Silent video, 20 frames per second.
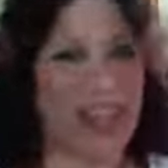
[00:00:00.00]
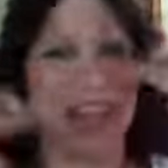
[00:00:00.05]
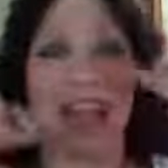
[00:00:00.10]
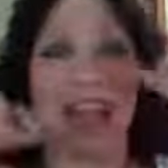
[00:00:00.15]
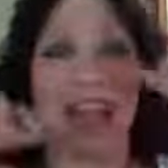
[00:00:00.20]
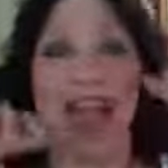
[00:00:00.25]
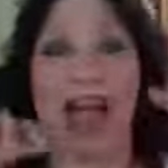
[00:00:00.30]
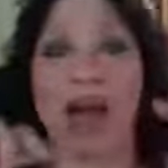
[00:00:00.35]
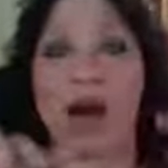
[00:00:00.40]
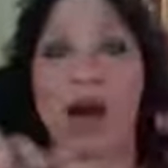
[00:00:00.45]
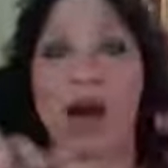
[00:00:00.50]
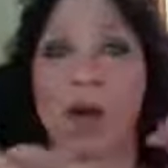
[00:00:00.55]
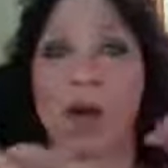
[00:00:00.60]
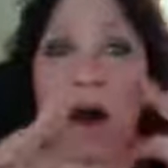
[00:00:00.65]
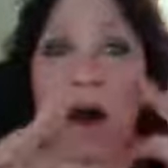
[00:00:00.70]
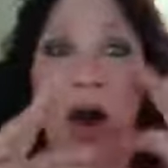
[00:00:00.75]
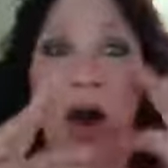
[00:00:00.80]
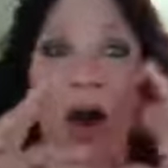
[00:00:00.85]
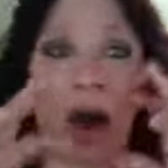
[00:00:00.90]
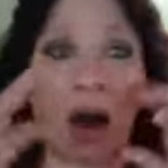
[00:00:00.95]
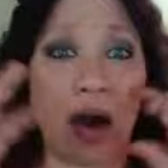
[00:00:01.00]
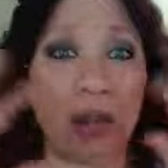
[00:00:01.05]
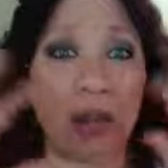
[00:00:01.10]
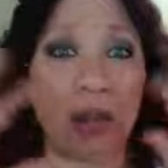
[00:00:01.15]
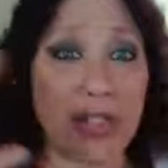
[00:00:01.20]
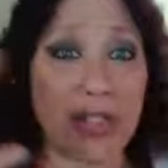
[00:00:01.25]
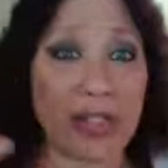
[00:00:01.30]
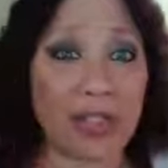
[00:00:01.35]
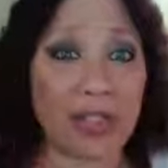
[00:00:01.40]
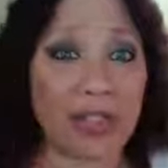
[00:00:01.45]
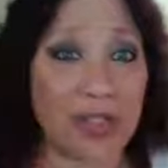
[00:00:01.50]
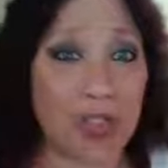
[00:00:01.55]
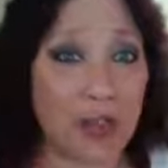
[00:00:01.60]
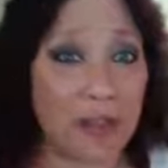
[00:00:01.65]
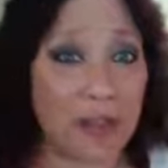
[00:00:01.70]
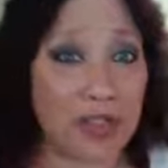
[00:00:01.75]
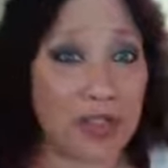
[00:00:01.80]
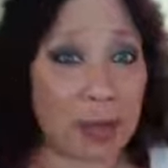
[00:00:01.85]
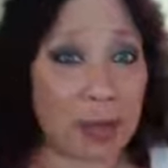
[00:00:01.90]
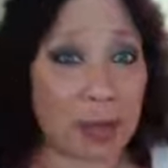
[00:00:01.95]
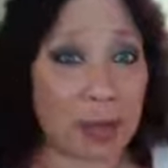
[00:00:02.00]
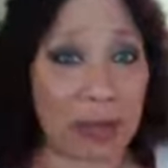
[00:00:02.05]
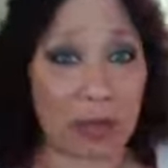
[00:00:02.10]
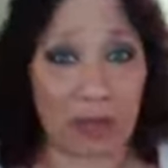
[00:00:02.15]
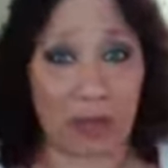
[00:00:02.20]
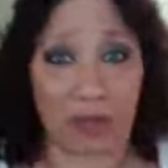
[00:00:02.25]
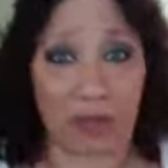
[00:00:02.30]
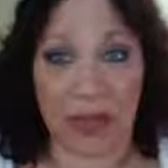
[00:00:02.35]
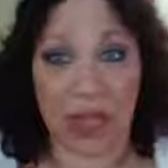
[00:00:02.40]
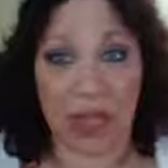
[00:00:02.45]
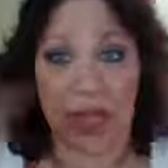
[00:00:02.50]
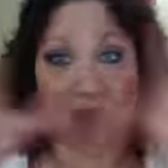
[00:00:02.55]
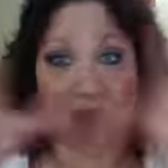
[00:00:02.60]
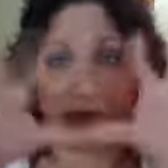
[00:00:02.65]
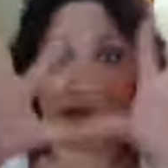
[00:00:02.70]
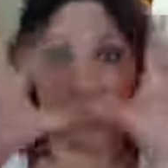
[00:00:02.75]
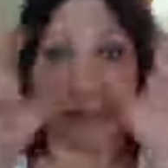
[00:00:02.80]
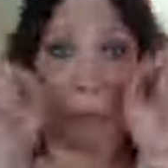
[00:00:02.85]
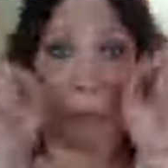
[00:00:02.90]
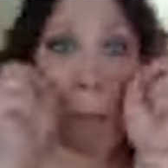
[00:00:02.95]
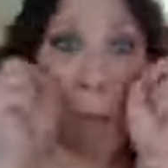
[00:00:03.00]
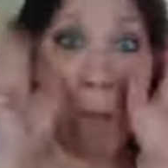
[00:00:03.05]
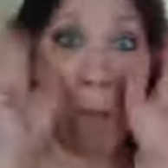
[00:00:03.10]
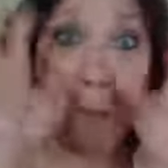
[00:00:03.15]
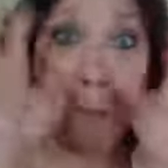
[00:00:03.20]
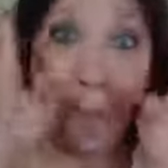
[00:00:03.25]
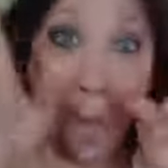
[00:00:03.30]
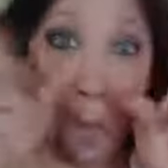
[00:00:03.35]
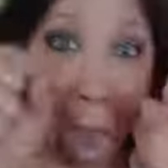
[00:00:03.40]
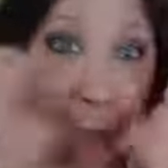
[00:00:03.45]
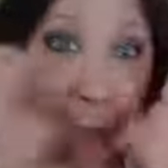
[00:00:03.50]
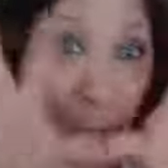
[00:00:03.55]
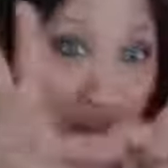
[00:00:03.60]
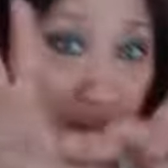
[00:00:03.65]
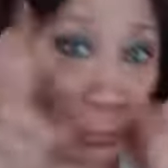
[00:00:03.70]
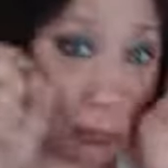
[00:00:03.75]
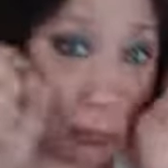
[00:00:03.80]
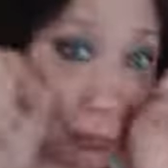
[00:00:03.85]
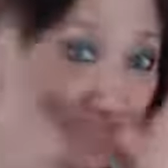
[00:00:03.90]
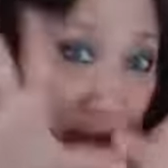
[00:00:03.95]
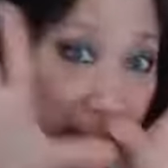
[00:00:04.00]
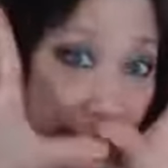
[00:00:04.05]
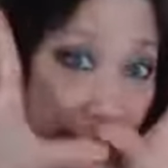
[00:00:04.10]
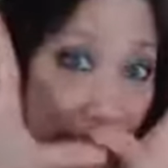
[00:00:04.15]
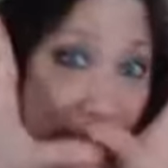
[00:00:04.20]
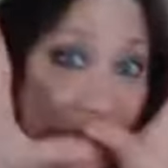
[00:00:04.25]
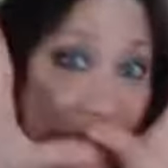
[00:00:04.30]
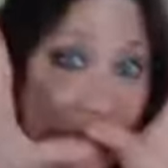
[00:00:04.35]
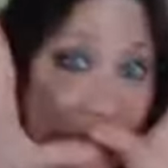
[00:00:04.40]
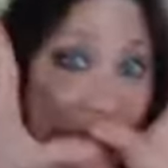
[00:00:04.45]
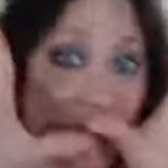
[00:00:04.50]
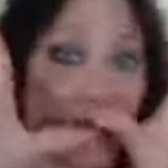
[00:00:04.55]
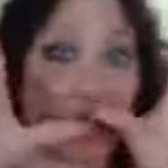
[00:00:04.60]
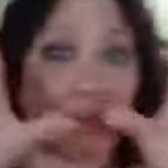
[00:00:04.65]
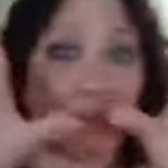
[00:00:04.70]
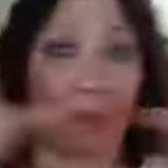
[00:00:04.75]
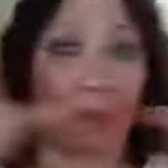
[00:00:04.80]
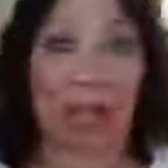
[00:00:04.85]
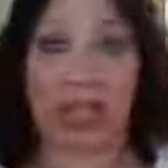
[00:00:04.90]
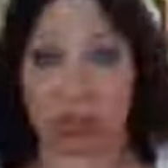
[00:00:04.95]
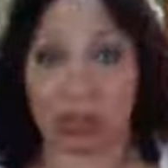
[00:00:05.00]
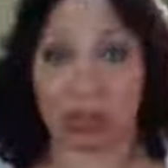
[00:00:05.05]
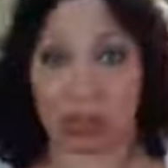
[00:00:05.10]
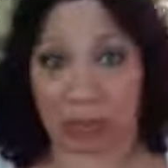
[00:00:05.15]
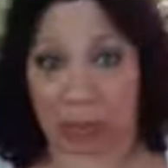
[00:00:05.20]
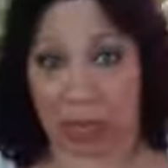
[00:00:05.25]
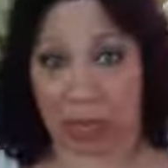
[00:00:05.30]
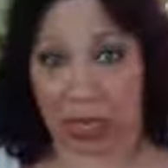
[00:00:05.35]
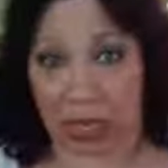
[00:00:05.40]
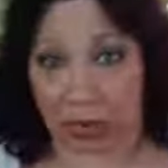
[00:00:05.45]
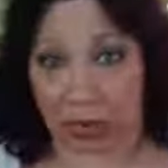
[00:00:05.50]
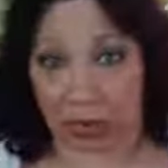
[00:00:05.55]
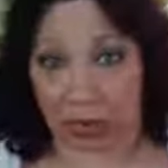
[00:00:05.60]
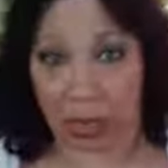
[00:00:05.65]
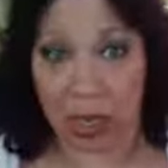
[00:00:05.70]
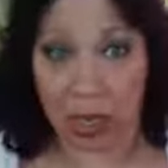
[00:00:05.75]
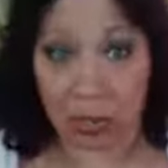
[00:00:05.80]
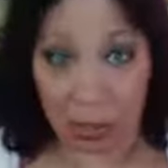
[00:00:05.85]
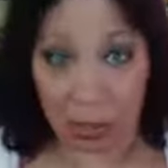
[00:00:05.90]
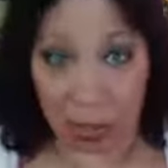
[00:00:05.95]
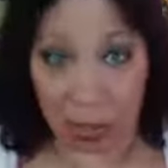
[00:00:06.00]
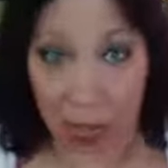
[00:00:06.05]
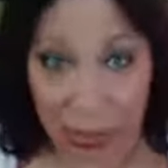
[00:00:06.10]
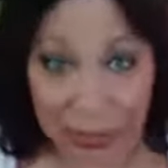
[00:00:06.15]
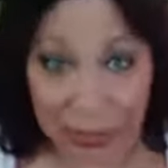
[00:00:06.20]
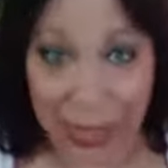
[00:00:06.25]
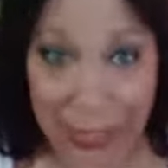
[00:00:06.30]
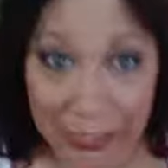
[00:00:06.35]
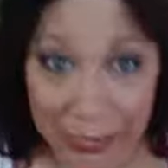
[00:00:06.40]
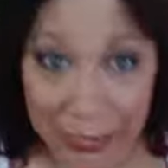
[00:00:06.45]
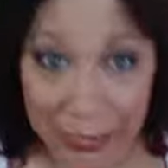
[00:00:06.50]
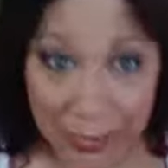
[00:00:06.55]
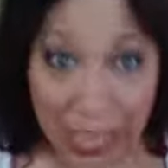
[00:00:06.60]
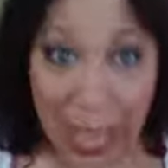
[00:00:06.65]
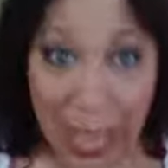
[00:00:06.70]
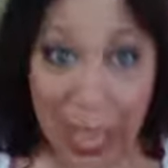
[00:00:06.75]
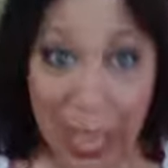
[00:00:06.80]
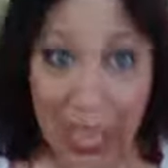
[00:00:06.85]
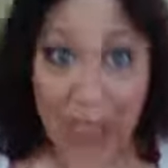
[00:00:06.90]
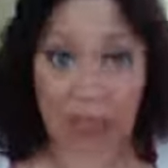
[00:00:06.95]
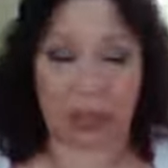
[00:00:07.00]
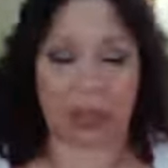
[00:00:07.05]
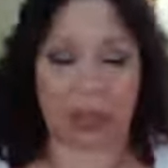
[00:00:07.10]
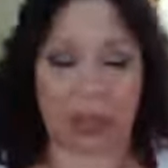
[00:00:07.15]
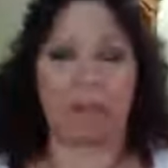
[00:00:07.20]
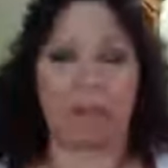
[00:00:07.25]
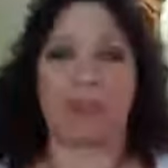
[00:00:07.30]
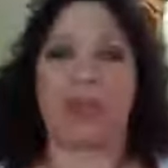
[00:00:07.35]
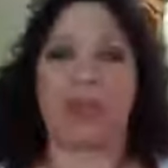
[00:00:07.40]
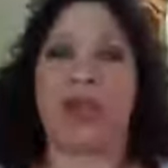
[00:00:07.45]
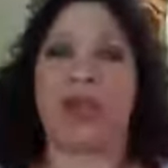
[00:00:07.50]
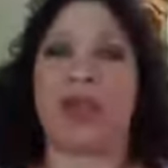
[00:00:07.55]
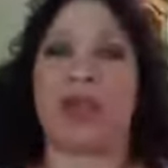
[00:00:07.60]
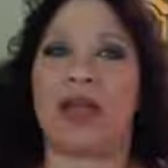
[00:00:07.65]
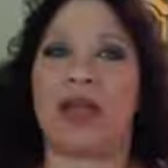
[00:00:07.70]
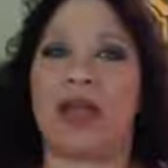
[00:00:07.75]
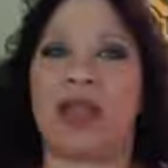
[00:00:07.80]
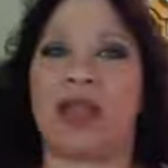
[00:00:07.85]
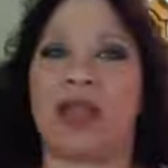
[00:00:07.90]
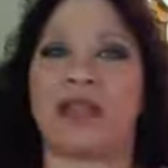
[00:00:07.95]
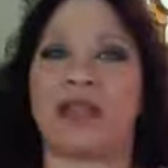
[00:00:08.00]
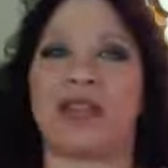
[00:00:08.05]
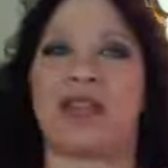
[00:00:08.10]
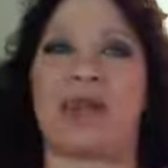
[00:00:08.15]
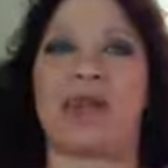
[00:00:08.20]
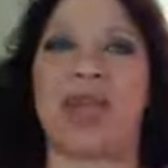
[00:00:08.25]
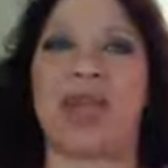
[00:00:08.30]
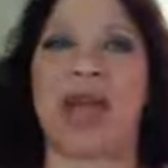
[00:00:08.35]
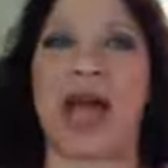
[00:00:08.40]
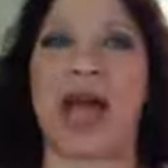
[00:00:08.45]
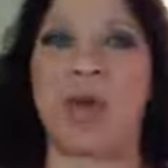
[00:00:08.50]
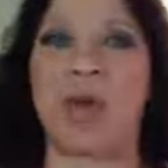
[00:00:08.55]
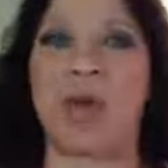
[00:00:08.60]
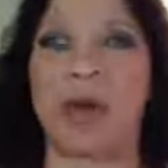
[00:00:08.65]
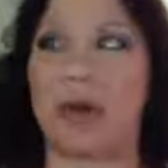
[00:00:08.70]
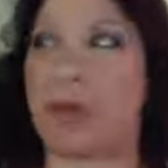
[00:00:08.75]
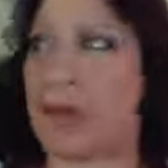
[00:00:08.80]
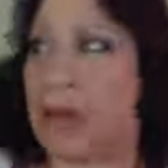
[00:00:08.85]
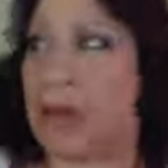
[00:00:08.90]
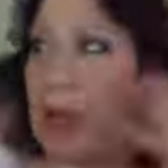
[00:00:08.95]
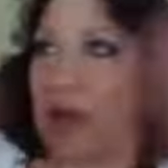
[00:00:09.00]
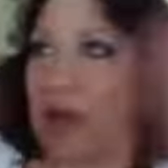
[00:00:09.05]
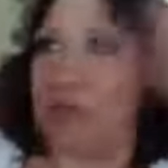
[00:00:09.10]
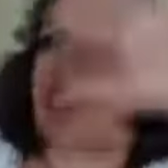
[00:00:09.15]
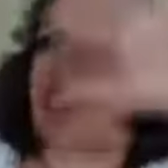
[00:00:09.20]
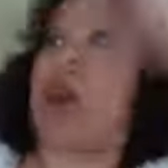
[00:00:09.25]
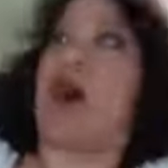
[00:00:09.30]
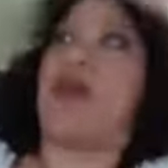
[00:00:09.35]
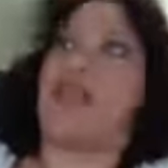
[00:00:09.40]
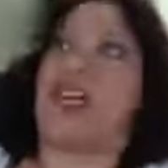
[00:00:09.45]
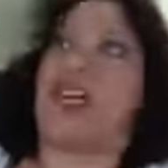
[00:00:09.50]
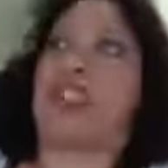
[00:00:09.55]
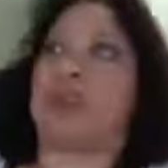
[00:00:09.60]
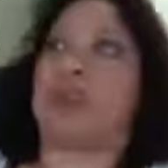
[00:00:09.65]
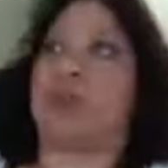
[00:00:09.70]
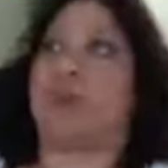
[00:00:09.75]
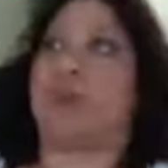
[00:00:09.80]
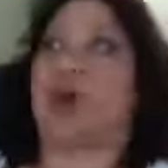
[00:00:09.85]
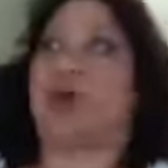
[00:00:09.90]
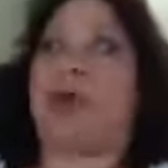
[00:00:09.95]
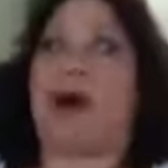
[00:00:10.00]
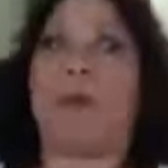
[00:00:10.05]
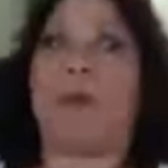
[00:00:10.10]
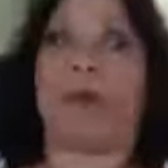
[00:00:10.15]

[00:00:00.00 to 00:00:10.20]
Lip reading: Now all that stuff is being revealed, and it's these big, nasty, ugly monsters behind there doing nasty things. And so now all that's blown